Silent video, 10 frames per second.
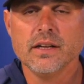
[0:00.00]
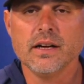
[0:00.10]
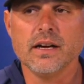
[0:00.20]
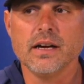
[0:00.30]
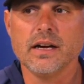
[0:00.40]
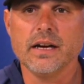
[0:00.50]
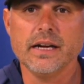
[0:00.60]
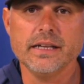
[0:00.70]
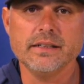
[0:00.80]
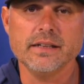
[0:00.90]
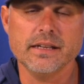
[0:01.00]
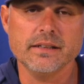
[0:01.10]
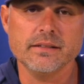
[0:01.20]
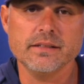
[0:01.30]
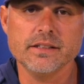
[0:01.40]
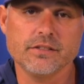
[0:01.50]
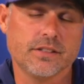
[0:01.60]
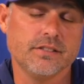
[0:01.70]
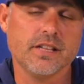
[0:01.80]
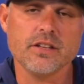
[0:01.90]
And he's
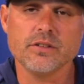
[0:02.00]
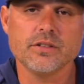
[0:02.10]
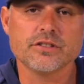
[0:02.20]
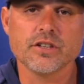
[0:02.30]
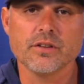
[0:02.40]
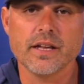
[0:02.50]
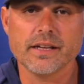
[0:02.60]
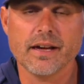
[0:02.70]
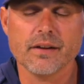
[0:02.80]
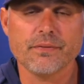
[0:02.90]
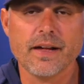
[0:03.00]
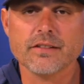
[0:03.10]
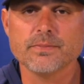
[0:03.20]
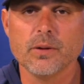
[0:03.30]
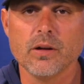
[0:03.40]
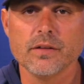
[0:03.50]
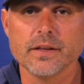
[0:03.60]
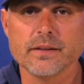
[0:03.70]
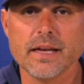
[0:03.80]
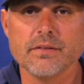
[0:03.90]
continuing to show that. Got a fastball
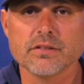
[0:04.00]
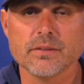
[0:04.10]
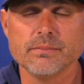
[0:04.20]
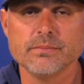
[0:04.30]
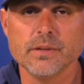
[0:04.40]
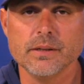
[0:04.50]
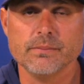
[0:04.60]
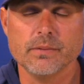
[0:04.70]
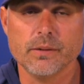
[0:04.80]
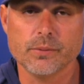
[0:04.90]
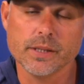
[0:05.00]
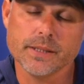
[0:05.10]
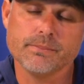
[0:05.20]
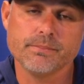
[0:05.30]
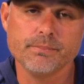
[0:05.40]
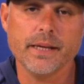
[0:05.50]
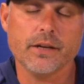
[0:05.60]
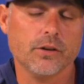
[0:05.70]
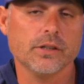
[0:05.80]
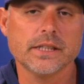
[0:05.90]
that gave us a really
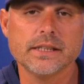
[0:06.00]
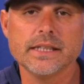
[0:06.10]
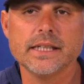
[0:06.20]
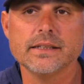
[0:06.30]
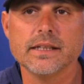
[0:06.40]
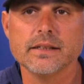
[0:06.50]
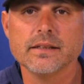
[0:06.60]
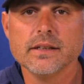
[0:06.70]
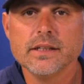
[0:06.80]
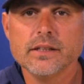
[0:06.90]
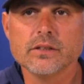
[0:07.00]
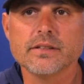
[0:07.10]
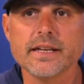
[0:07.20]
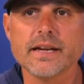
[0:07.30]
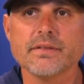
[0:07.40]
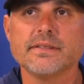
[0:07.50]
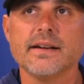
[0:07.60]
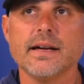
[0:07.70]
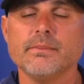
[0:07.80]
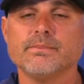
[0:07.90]
big early lead that you'll take every
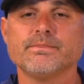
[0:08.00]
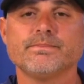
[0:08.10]
time.